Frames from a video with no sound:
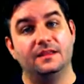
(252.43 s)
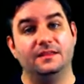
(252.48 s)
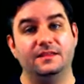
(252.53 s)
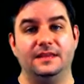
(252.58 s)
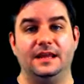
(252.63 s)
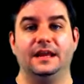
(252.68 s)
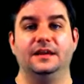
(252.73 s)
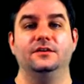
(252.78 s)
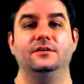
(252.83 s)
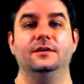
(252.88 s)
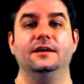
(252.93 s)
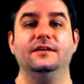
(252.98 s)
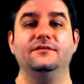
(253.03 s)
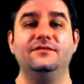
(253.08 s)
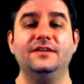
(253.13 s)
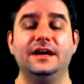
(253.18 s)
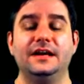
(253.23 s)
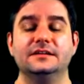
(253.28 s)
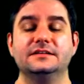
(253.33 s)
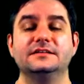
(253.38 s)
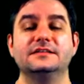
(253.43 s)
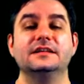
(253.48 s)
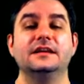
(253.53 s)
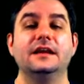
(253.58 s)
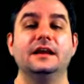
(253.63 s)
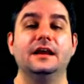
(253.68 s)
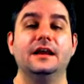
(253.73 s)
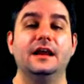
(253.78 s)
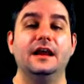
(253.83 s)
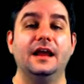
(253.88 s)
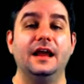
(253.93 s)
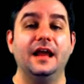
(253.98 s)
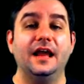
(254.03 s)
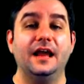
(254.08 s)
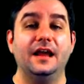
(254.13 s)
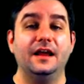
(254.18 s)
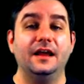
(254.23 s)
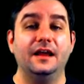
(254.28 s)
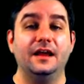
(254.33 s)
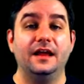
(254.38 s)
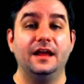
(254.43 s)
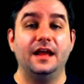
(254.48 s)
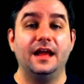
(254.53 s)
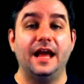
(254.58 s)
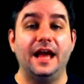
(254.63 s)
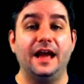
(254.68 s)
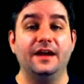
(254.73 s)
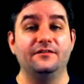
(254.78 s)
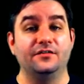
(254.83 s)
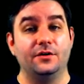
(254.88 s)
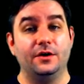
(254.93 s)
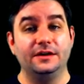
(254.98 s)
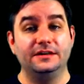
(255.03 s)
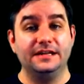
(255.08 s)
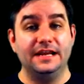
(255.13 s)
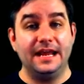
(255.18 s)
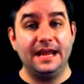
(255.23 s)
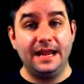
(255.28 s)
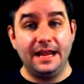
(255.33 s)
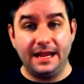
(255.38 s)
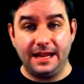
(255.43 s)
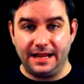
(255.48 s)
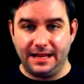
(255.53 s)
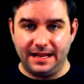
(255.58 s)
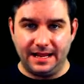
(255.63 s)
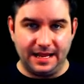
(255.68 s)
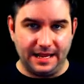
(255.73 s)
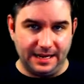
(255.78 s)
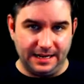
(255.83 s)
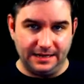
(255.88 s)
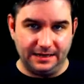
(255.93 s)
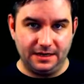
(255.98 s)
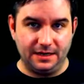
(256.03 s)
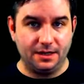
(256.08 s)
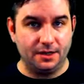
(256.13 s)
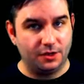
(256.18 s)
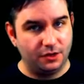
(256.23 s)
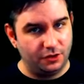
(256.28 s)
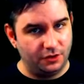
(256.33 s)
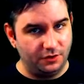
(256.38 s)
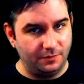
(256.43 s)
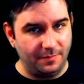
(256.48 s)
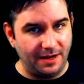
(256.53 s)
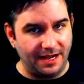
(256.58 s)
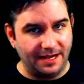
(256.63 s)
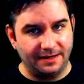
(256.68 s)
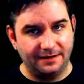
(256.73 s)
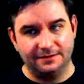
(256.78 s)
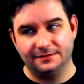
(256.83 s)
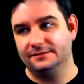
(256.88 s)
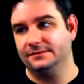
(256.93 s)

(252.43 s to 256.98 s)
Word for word: Thank you in advance. Have a great day and goodbye.